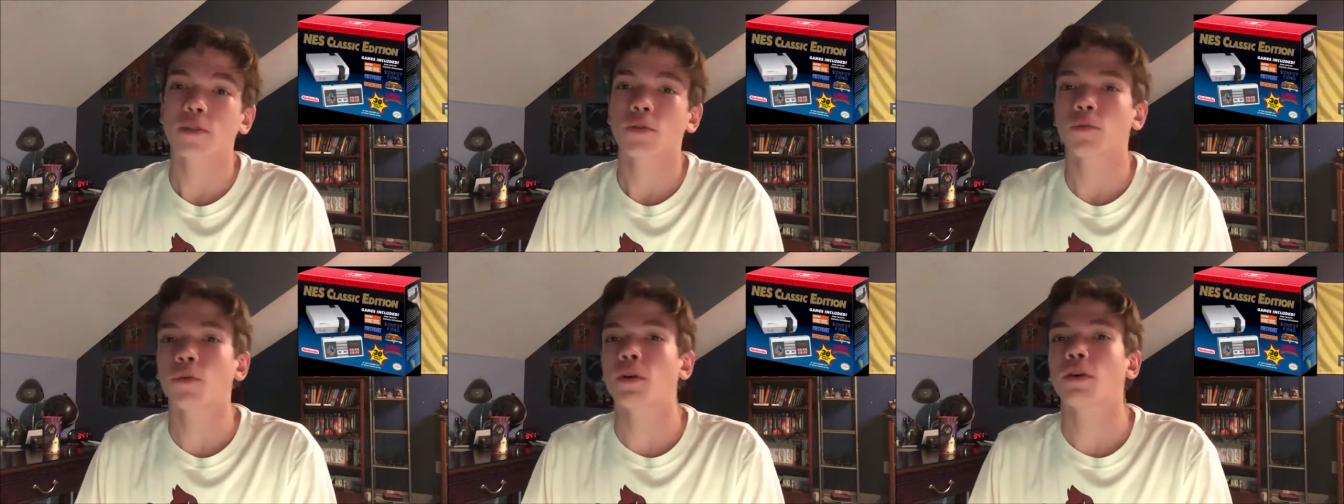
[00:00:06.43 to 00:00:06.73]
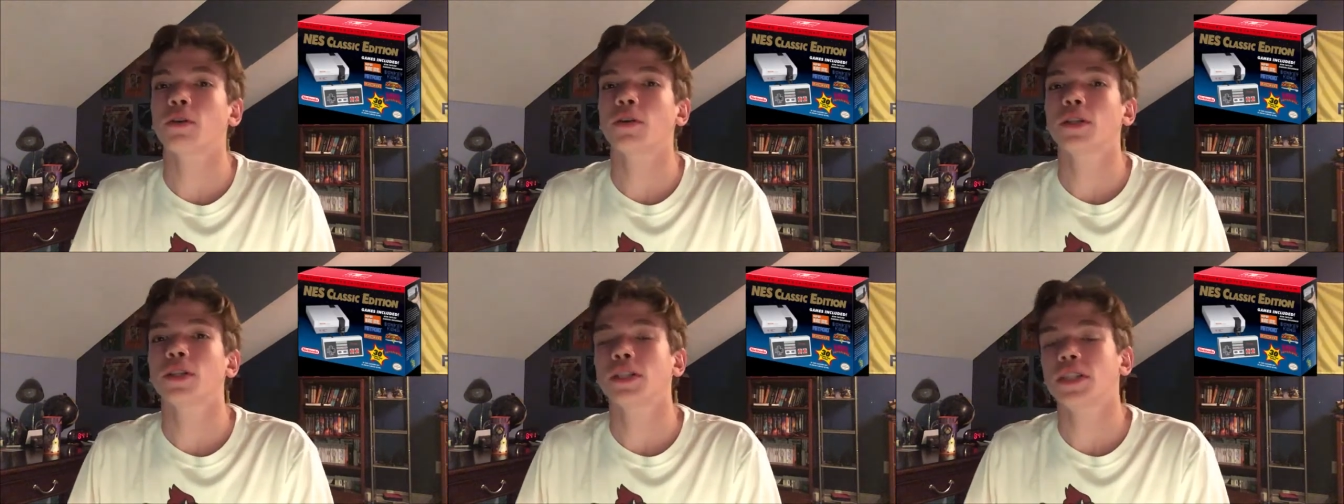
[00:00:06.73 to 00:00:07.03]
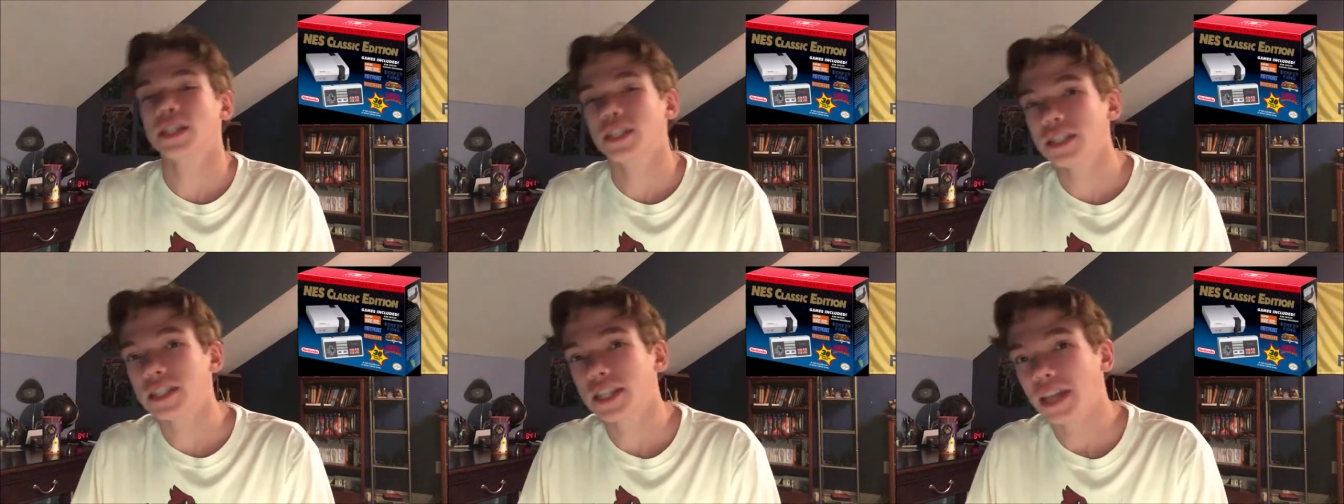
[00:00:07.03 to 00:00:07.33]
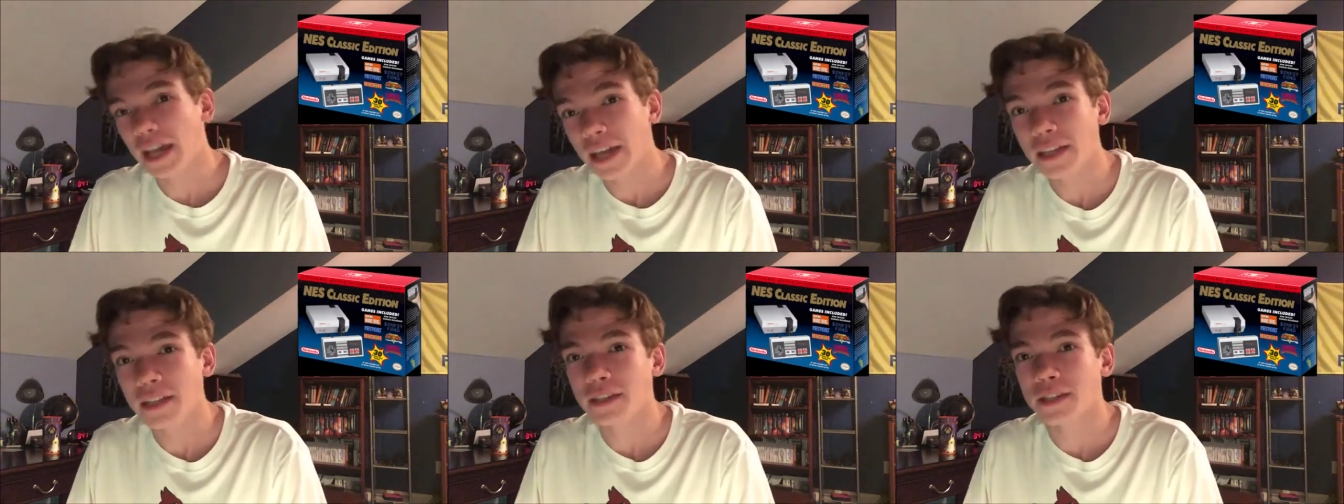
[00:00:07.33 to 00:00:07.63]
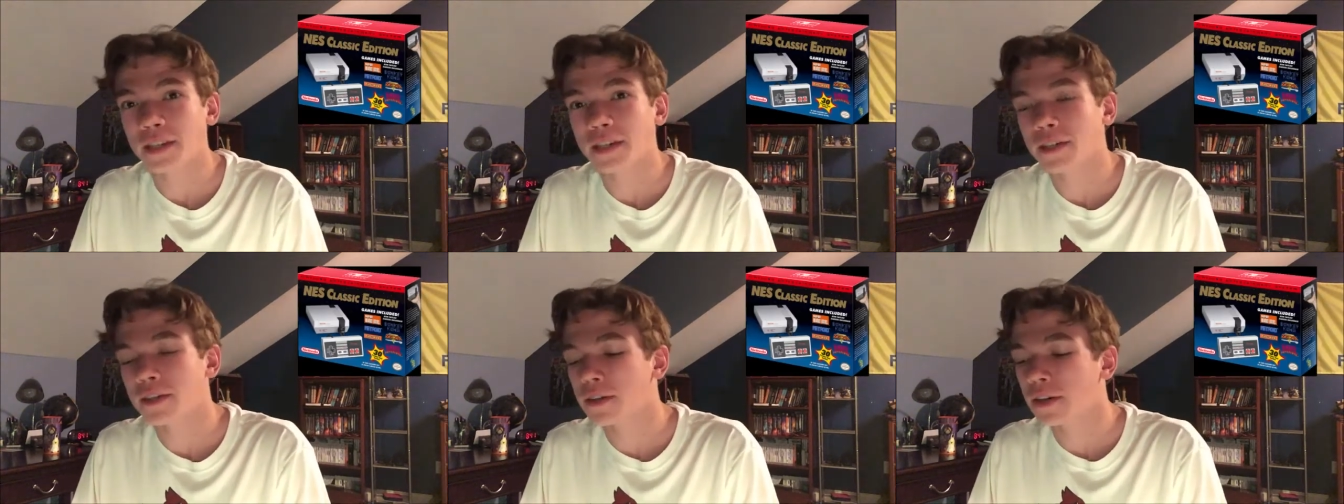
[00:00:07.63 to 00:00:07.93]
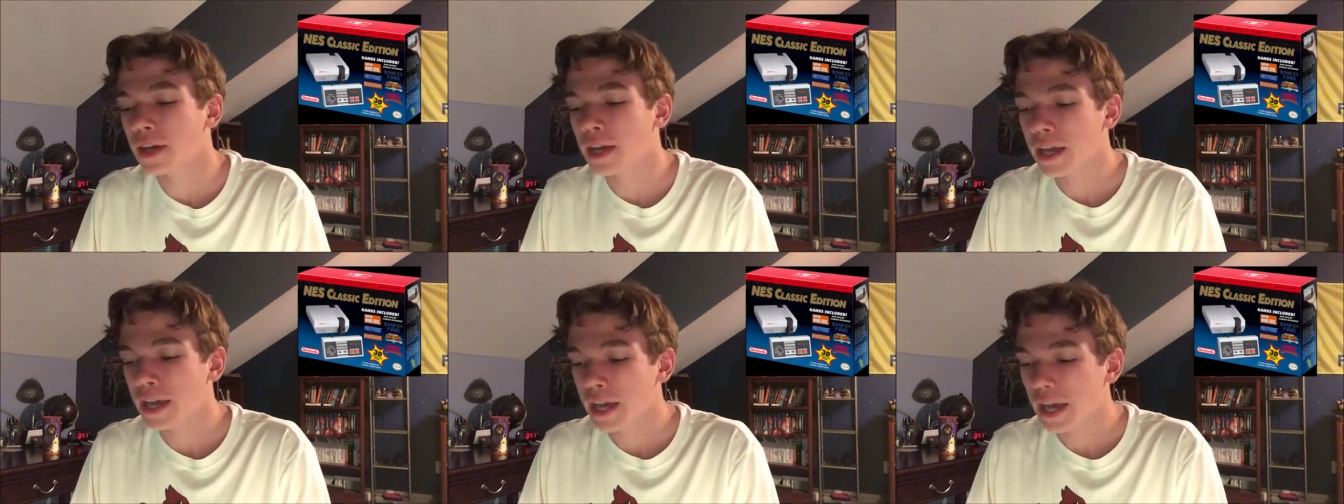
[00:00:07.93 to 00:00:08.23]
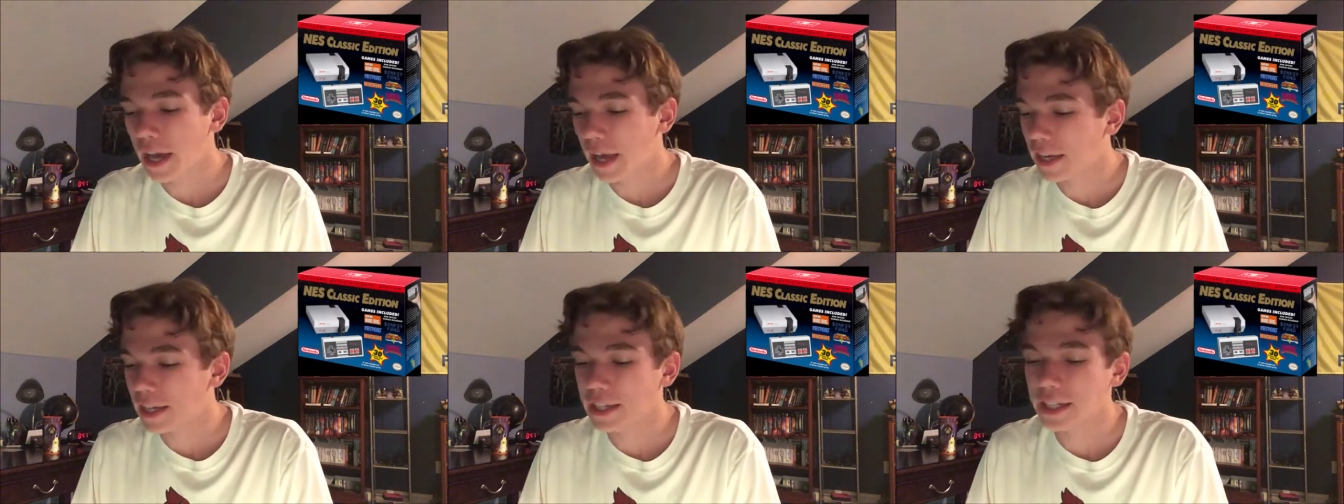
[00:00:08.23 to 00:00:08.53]
well Nintendo
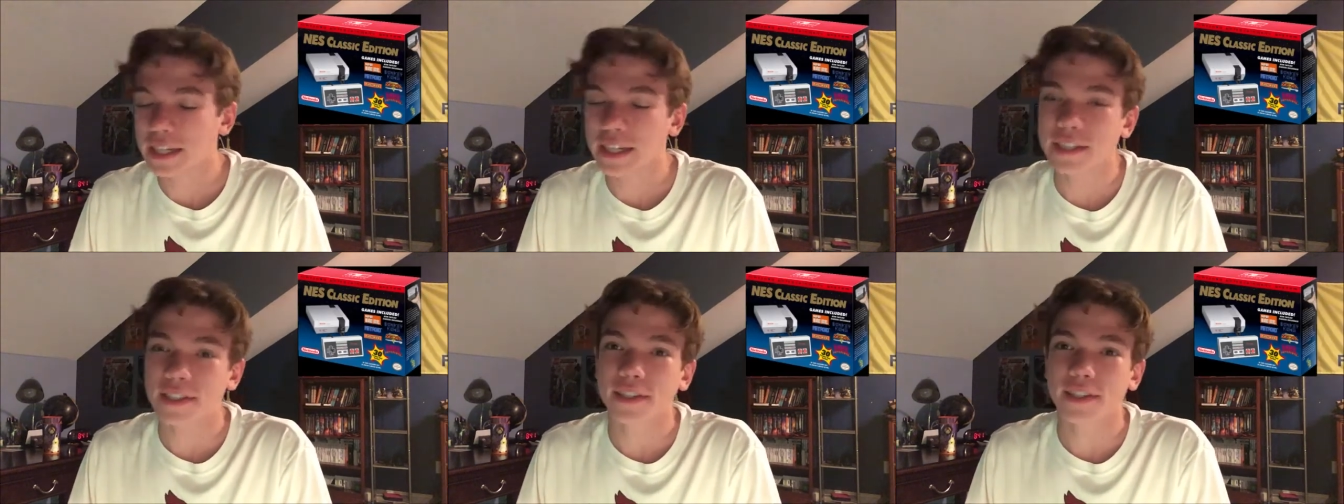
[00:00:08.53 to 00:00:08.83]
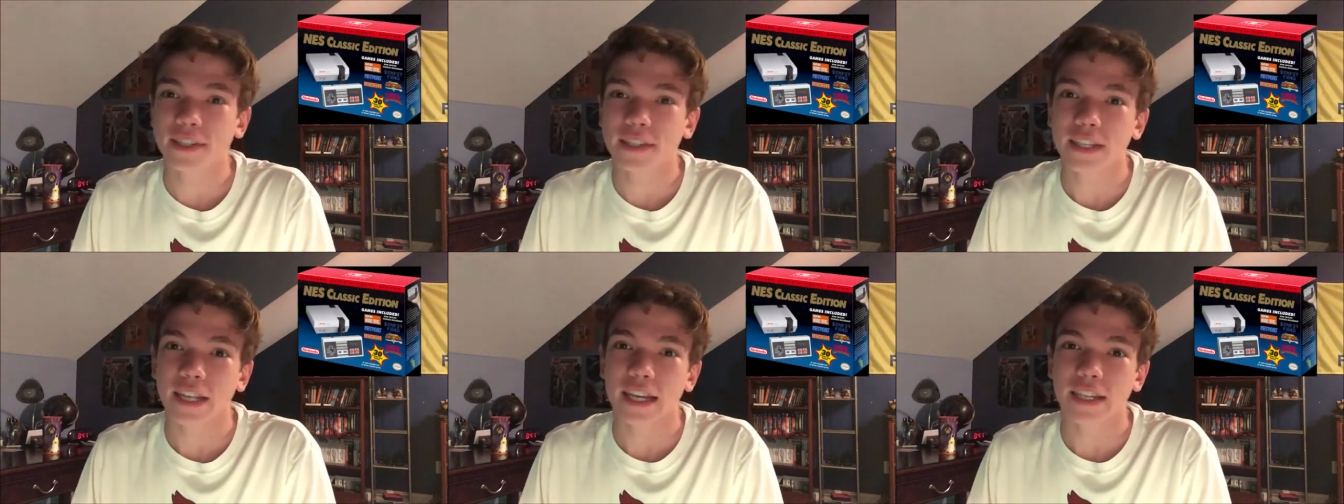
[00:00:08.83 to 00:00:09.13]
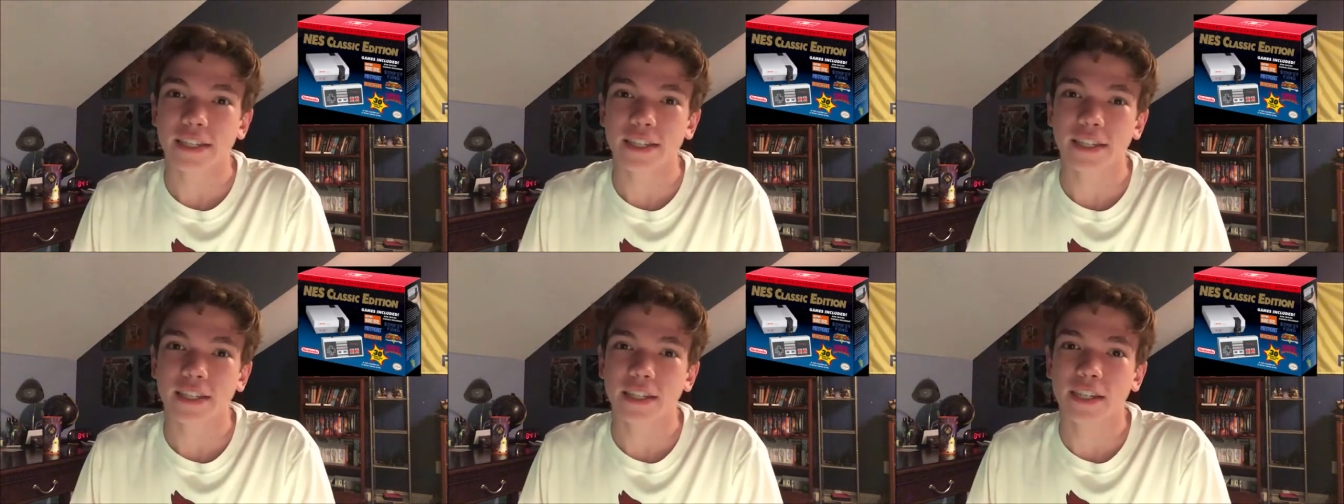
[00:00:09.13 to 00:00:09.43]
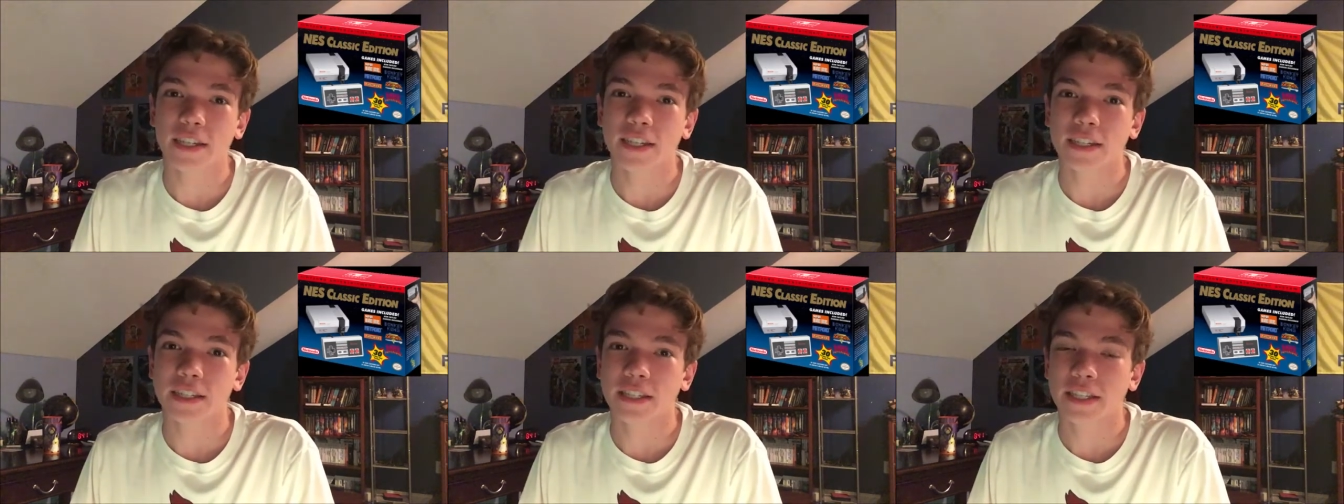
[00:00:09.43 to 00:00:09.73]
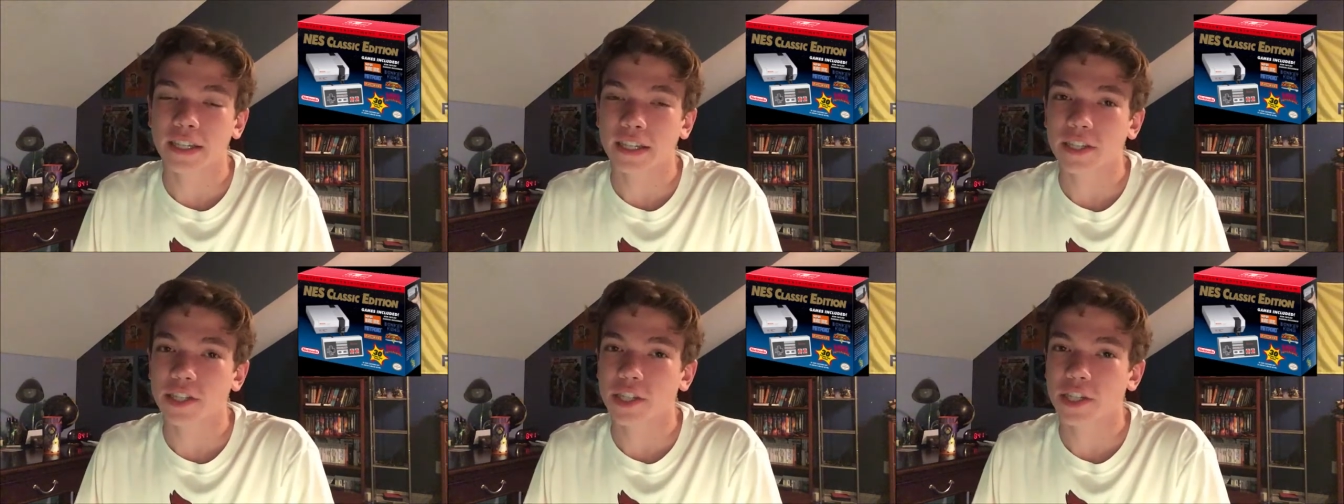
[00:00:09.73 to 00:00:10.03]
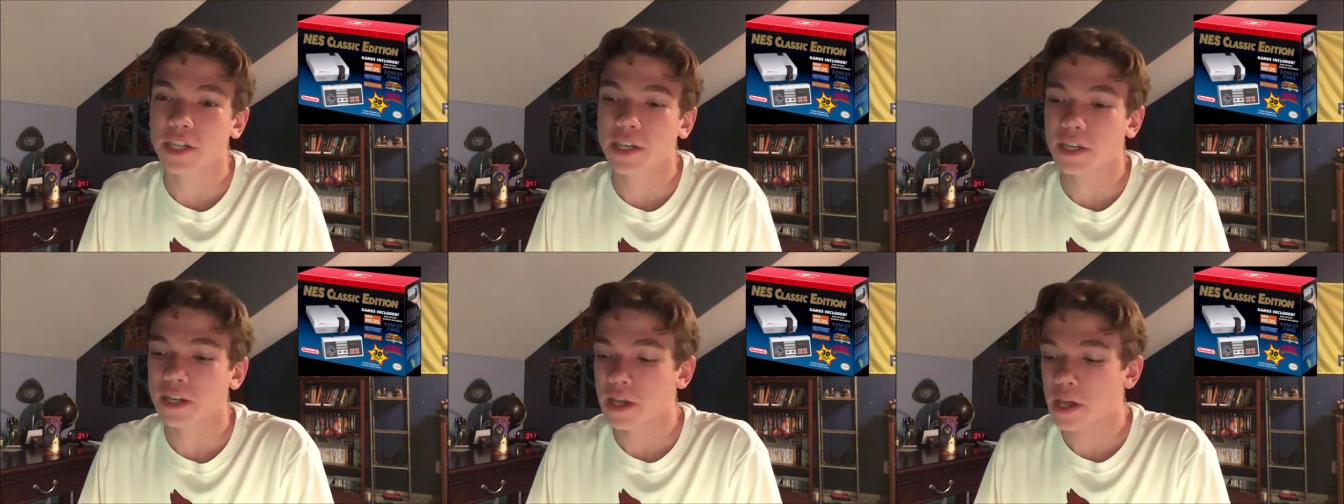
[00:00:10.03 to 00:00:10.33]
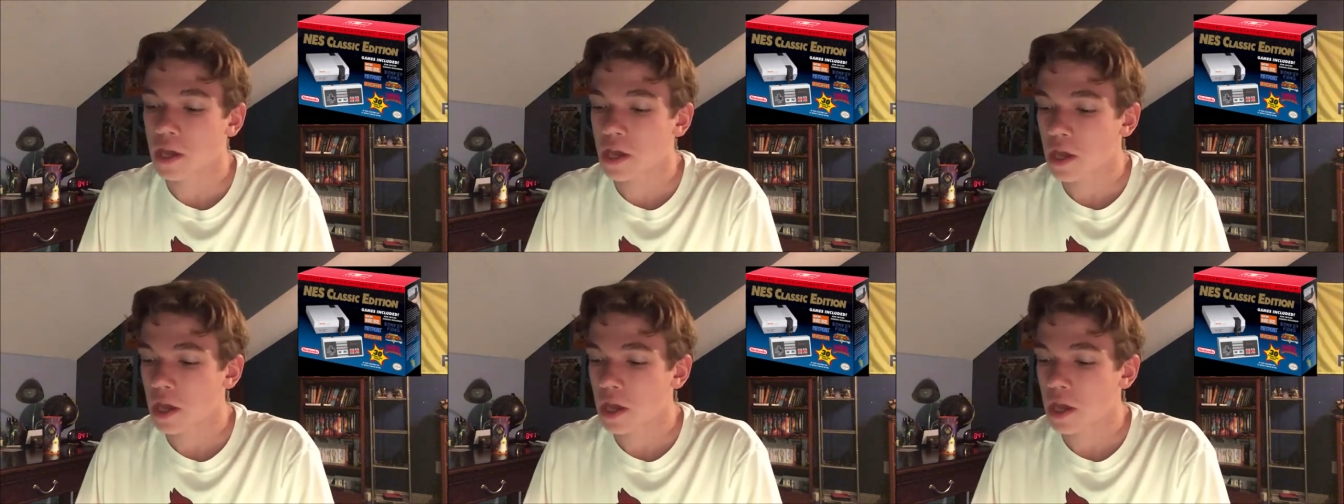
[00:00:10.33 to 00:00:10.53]
NES Classic Edition